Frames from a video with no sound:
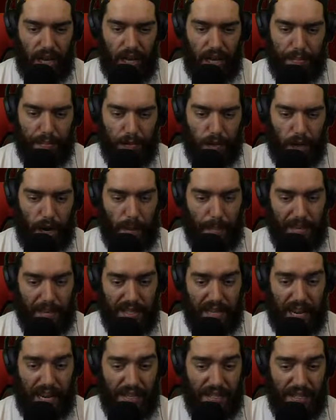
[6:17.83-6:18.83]
trap
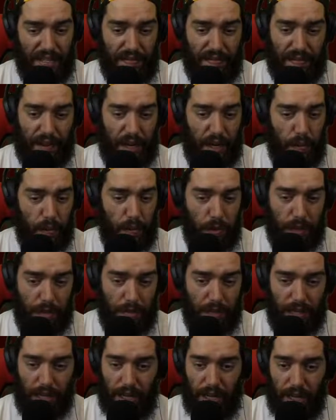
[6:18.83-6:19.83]
assassin fight would
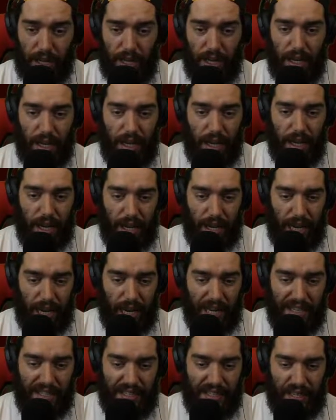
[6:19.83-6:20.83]
be.
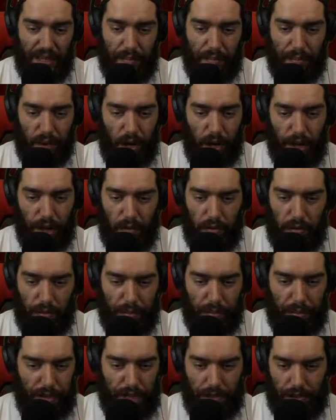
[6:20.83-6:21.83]
I didn't bother with
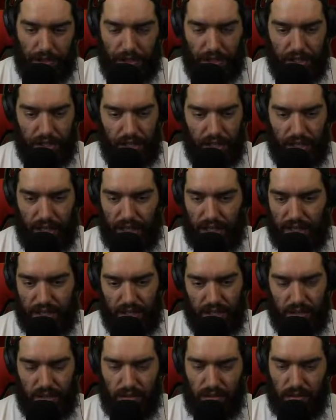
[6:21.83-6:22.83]
Blade Shield. It
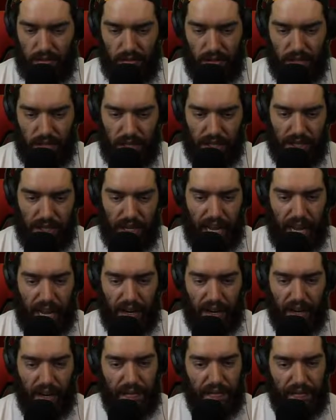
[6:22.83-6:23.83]
doesn't add
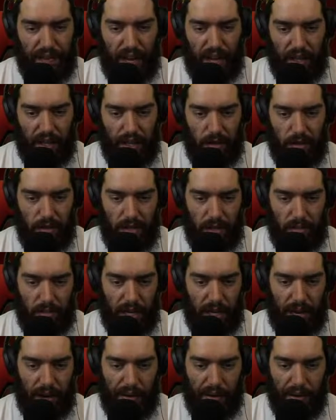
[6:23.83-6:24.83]
enough value to
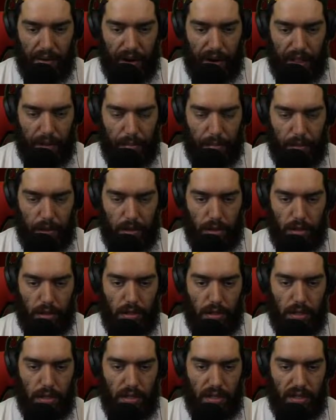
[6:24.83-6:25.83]
me. I would rather put
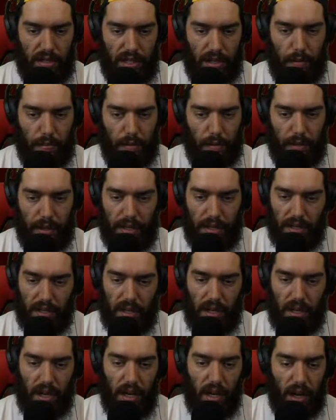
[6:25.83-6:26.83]
those skill points
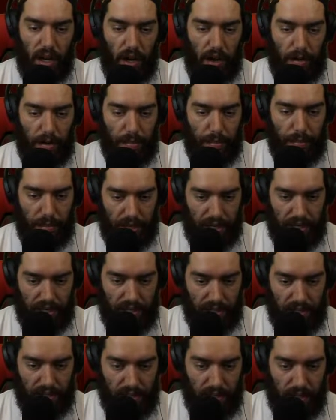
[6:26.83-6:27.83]
other
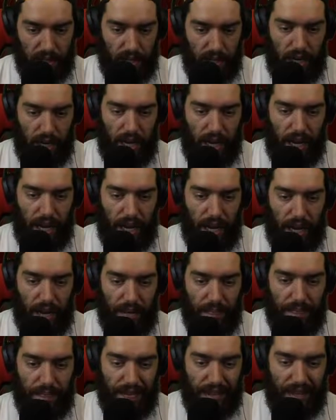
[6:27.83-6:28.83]
places.
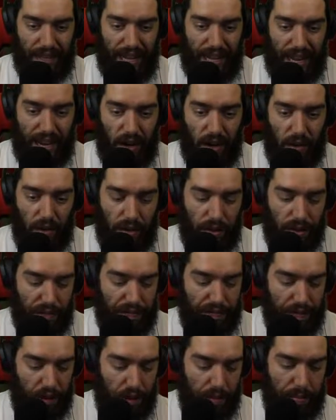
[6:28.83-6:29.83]
Now the
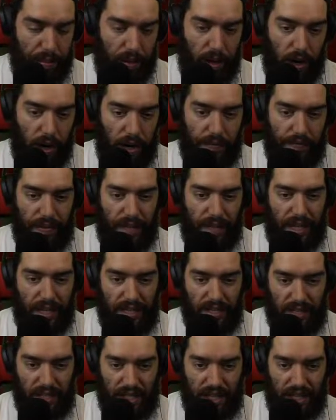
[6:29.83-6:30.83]
fun part
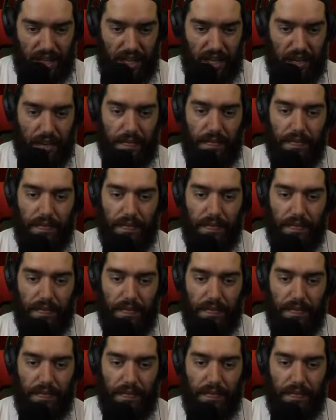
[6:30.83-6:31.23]
is the gear,